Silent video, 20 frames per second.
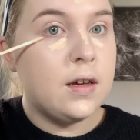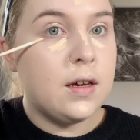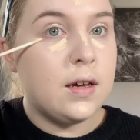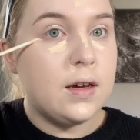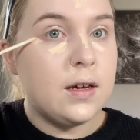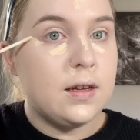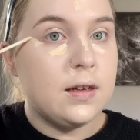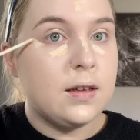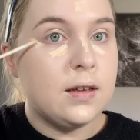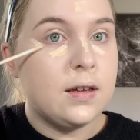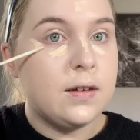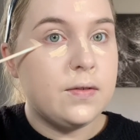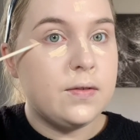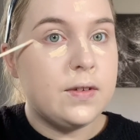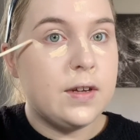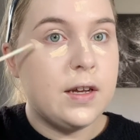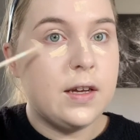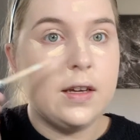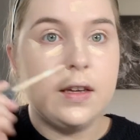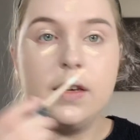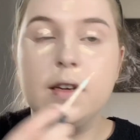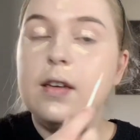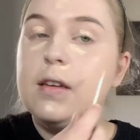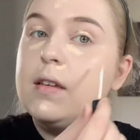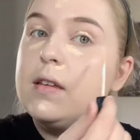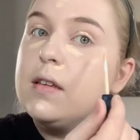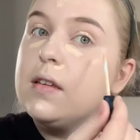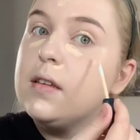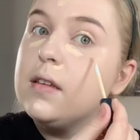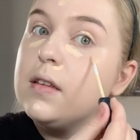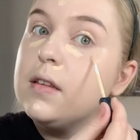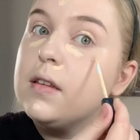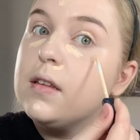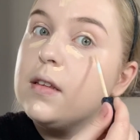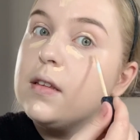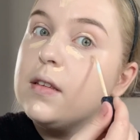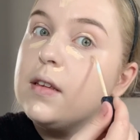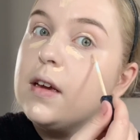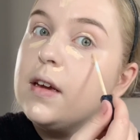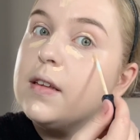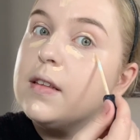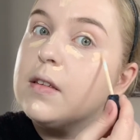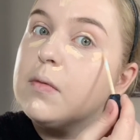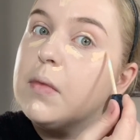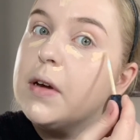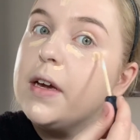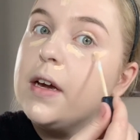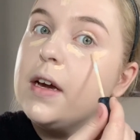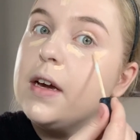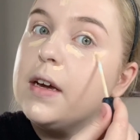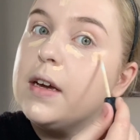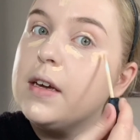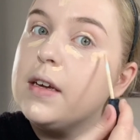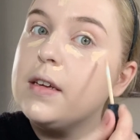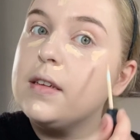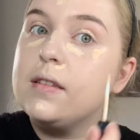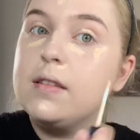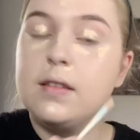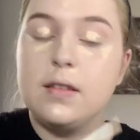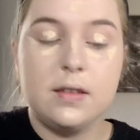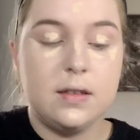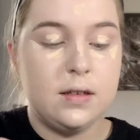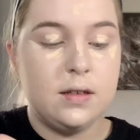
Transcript: and lifting sides of my eyes.